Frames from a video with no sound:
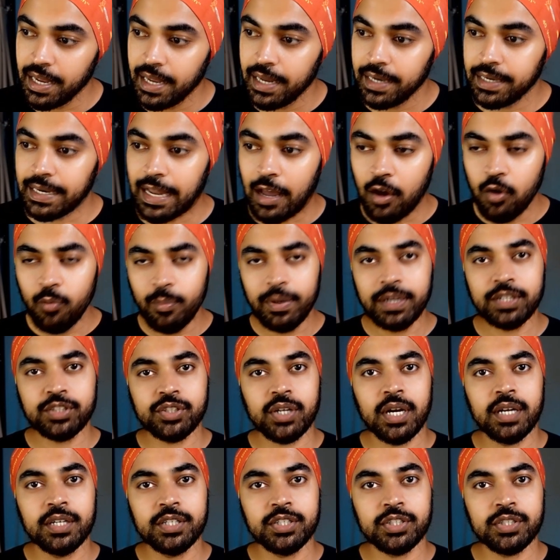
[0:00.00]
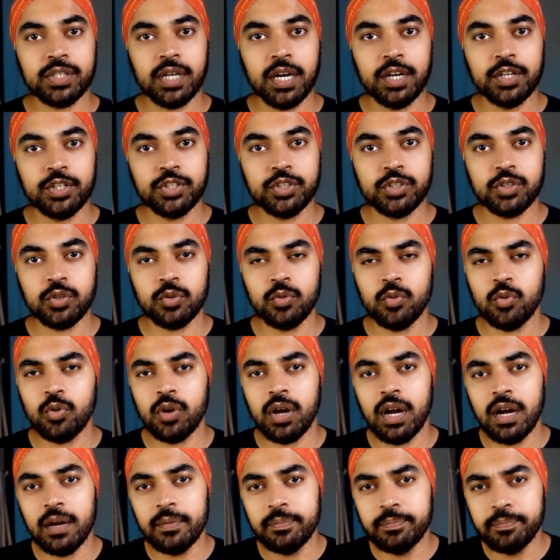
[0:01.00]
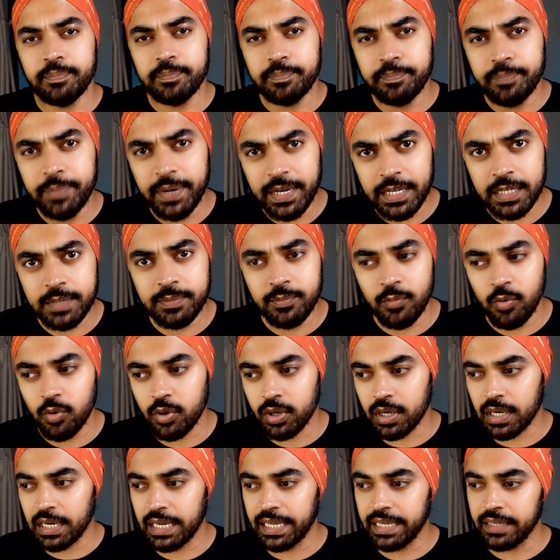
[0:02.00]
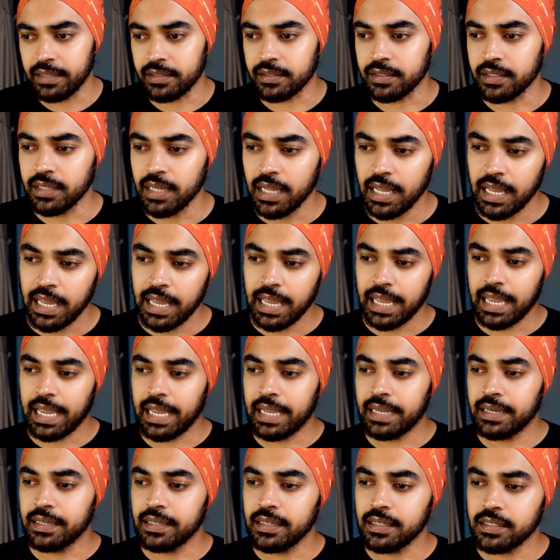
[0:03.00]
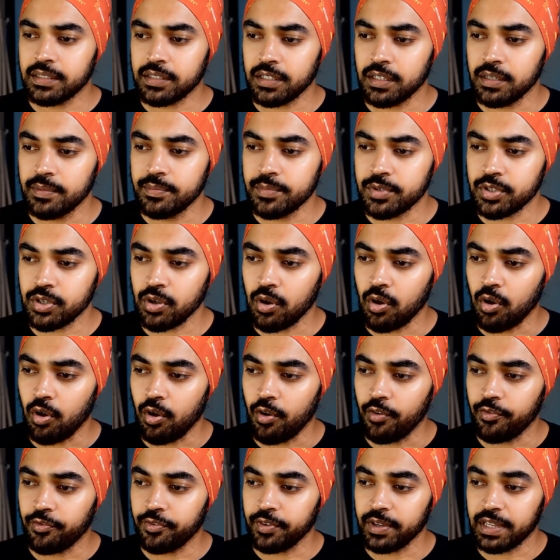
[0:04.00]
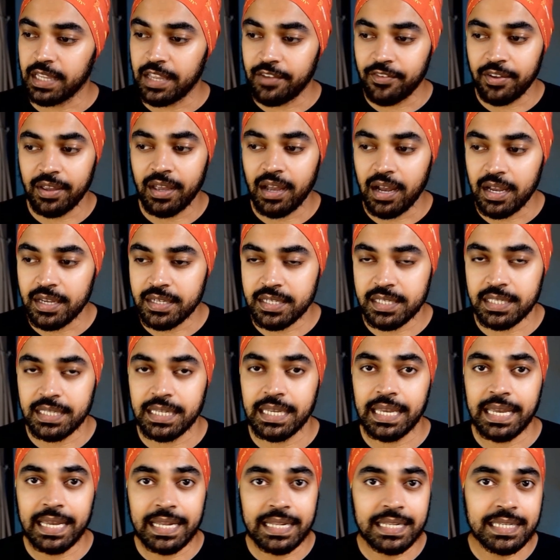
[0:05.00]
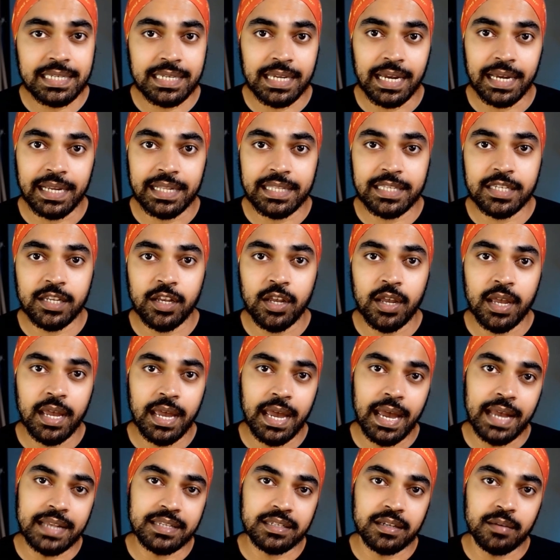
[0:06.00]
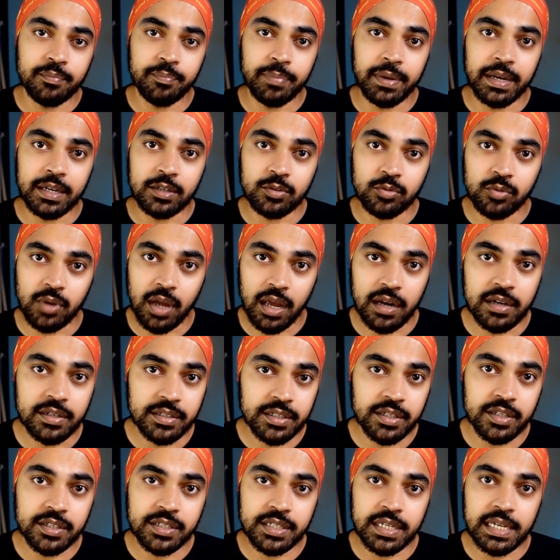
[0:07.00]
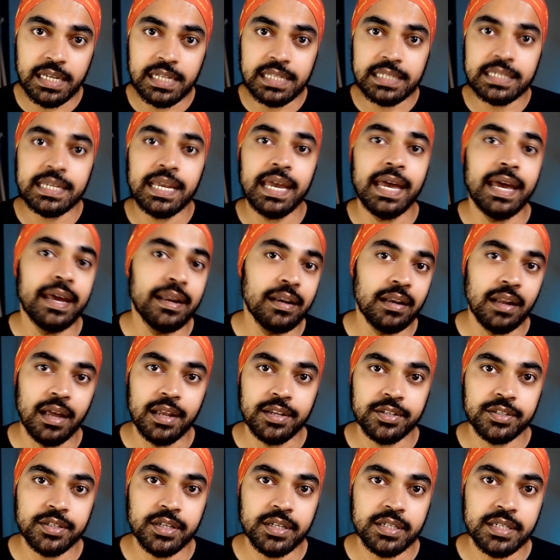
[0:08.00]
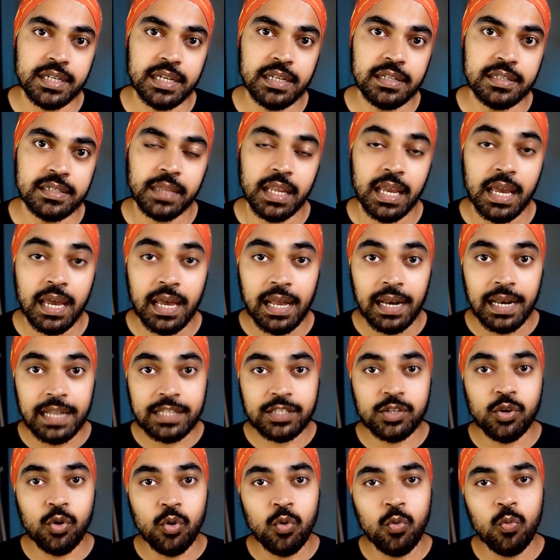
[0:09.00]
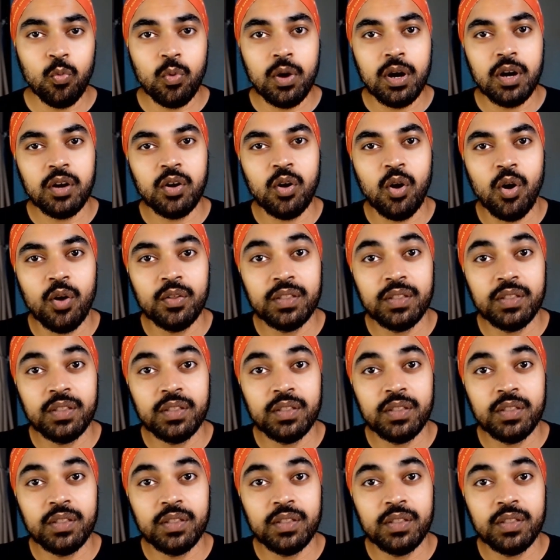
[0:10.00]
Now my chart starts to look a bit more cleaner in terms of giving us the insights as compared to current year sales and last year sales. Let's go work on the